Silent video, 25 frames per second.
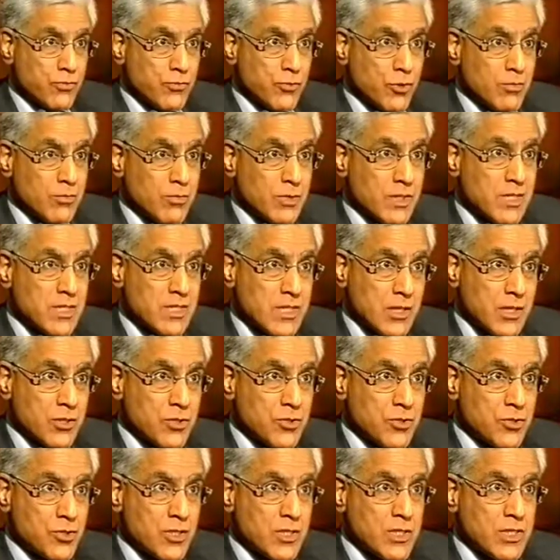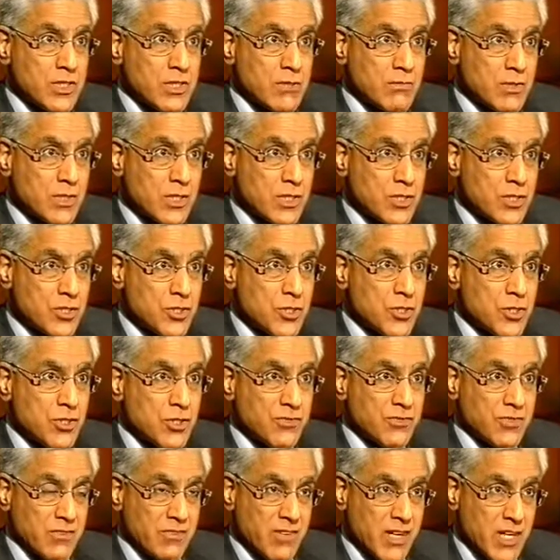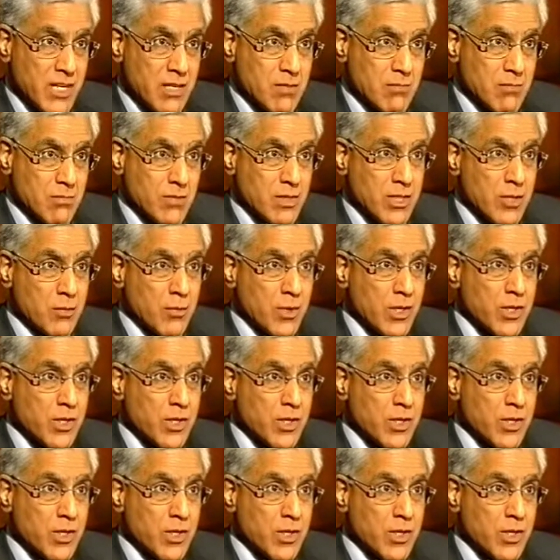a former secretary in the Ministry of Environment